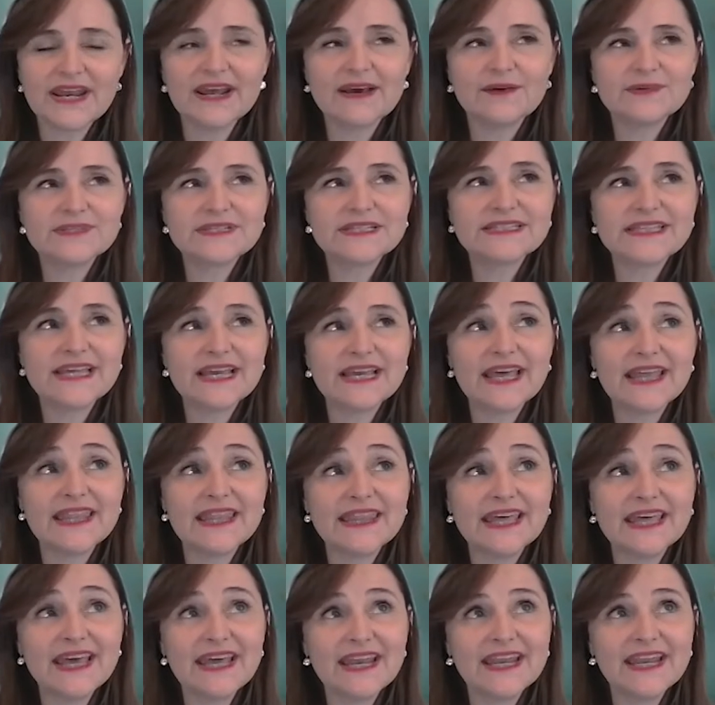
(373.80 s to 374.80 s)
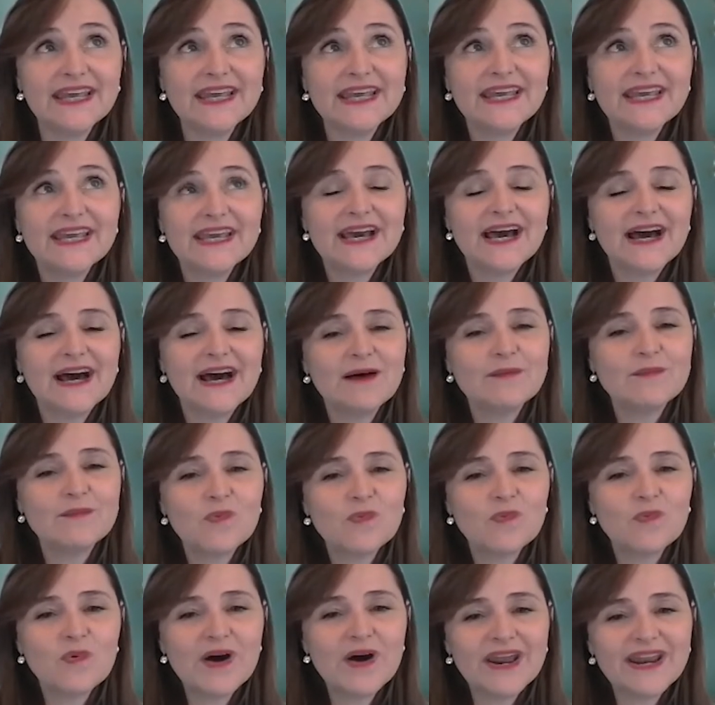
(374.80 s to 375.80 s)
And I was gonna say, and then
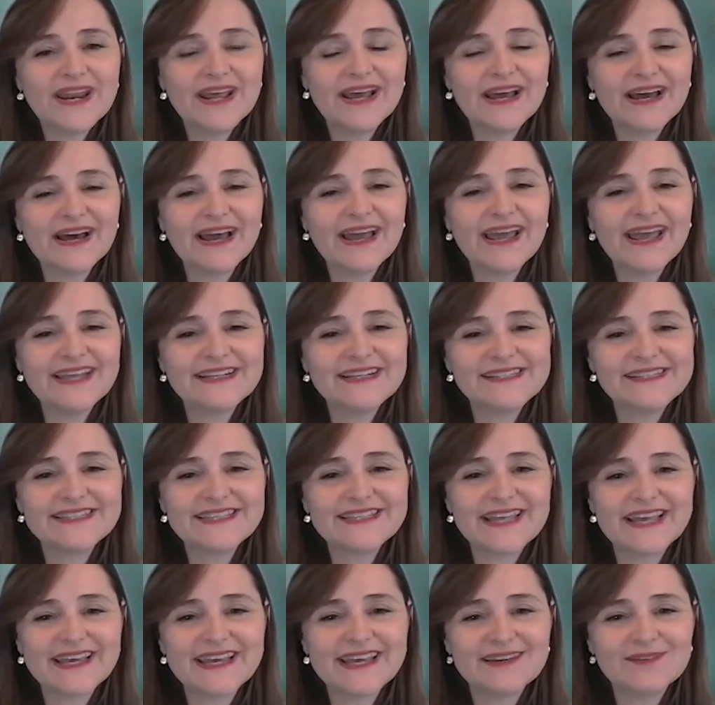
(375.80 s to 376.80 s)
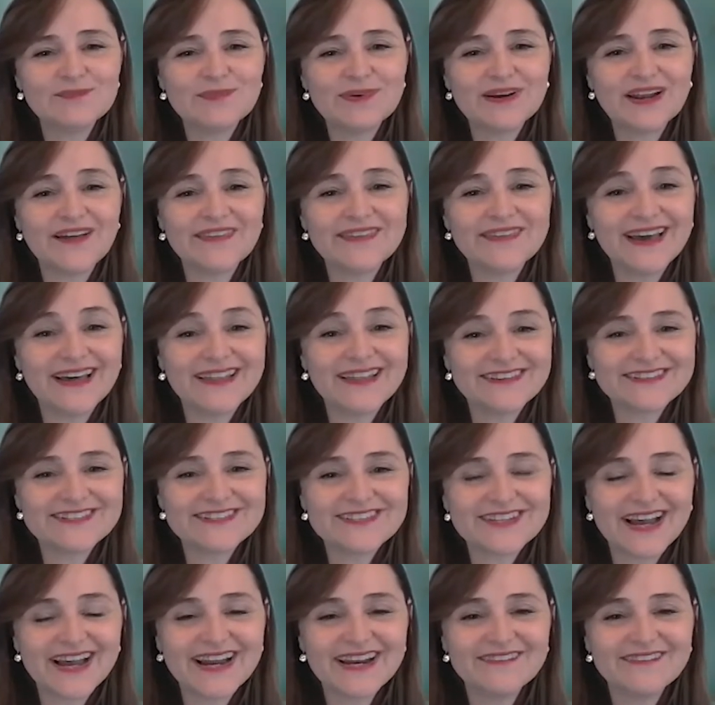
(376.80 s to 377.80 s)
what I hate to say it, but on the other
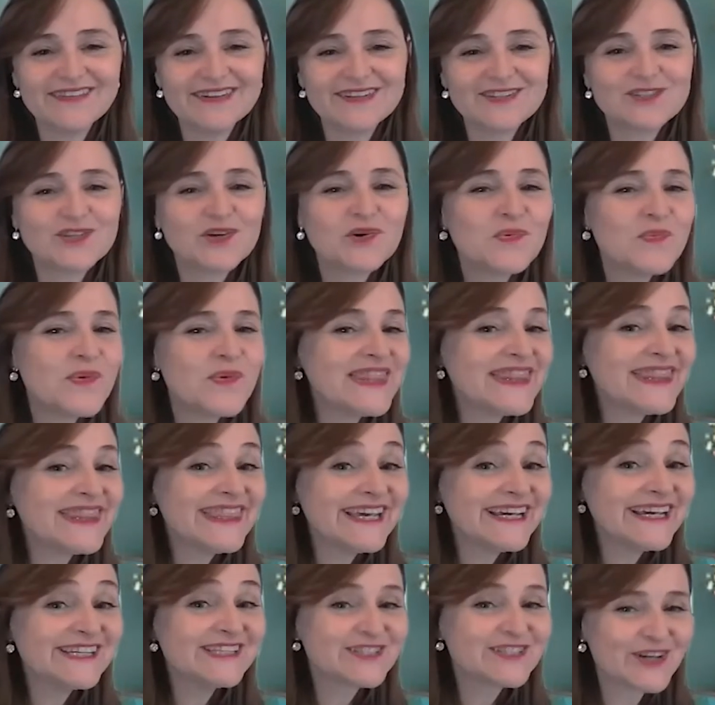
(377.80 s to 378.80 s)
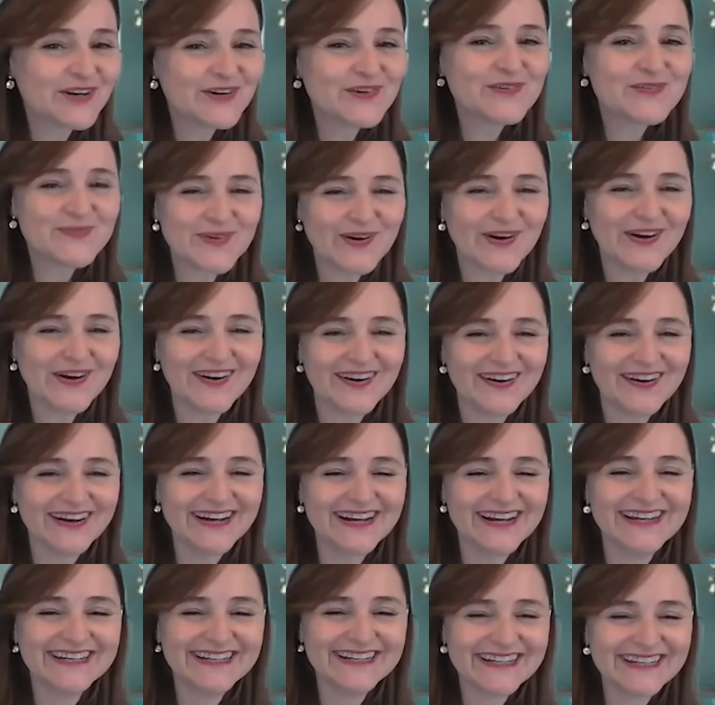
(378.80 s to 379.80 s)
side of it, so when things go
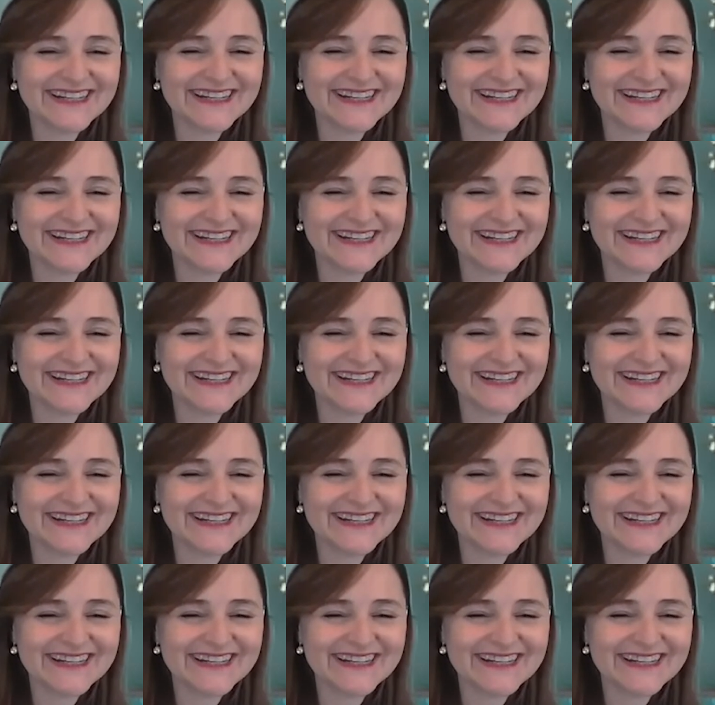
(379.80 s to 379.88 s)
wrong,